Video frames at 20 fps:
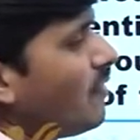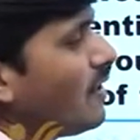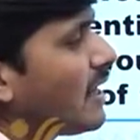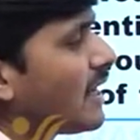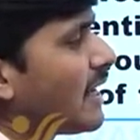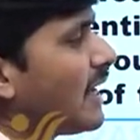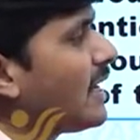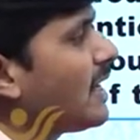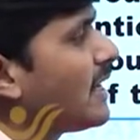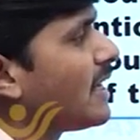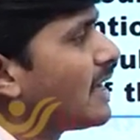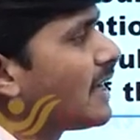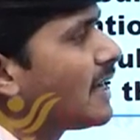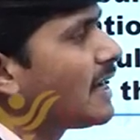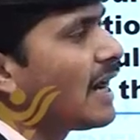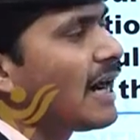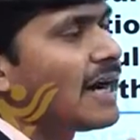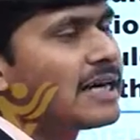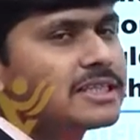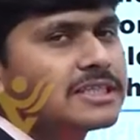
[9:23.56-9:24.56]
will get here
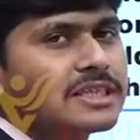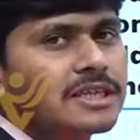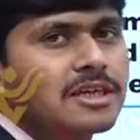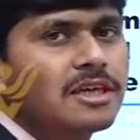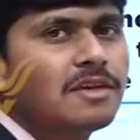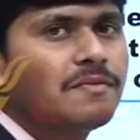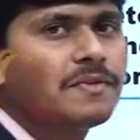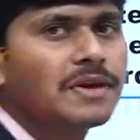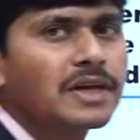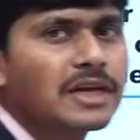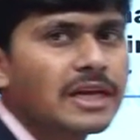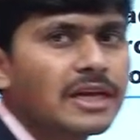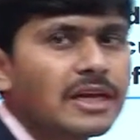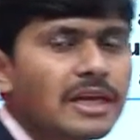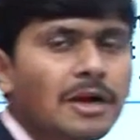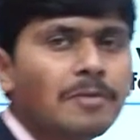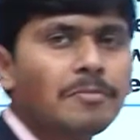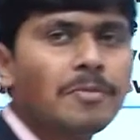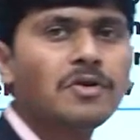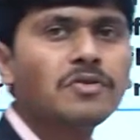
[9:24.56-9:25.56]
a significant
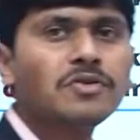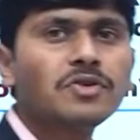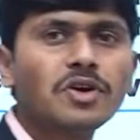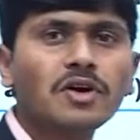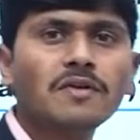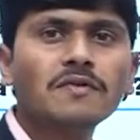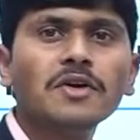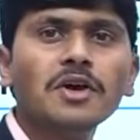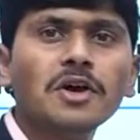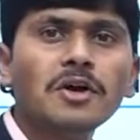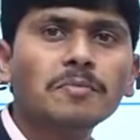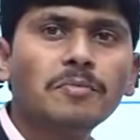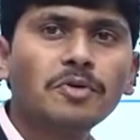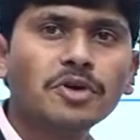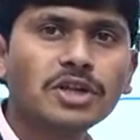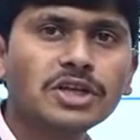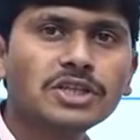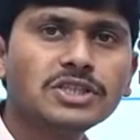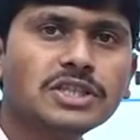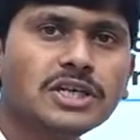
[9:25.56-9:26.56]
amount of
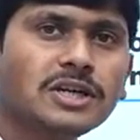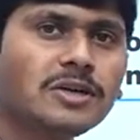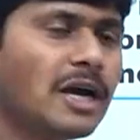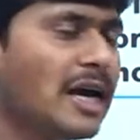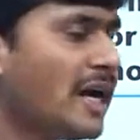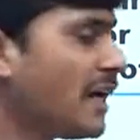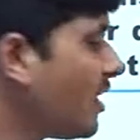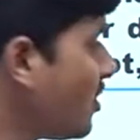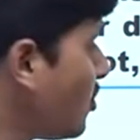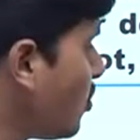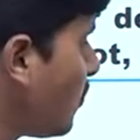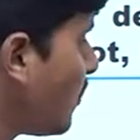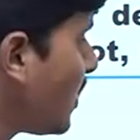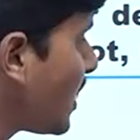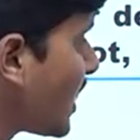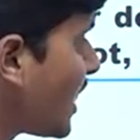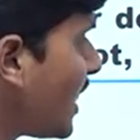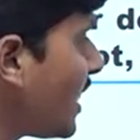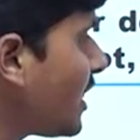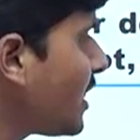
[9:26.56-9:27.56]
potential and you will
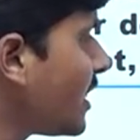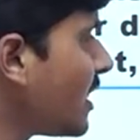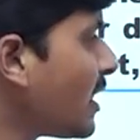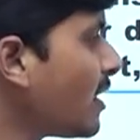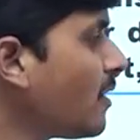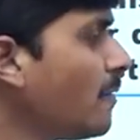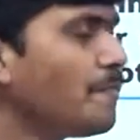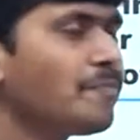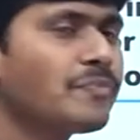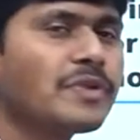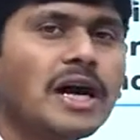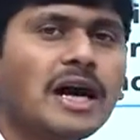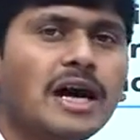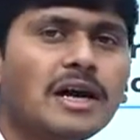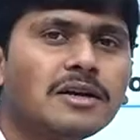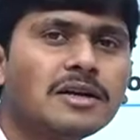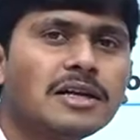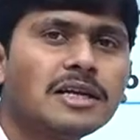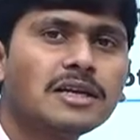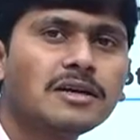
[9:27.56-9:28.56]
get here a
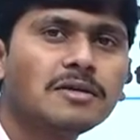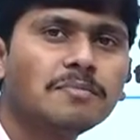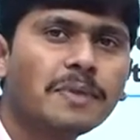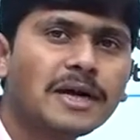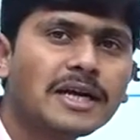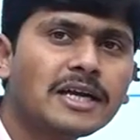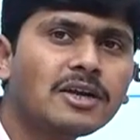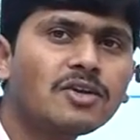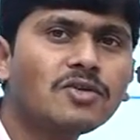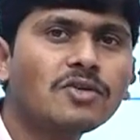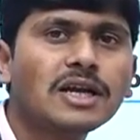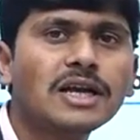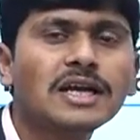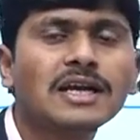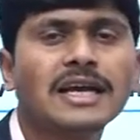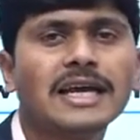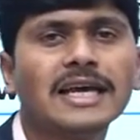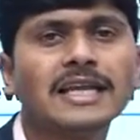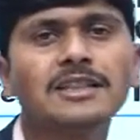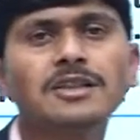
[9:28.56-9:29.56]
particular
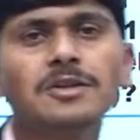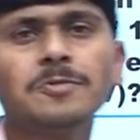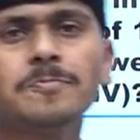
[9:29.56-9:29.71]
length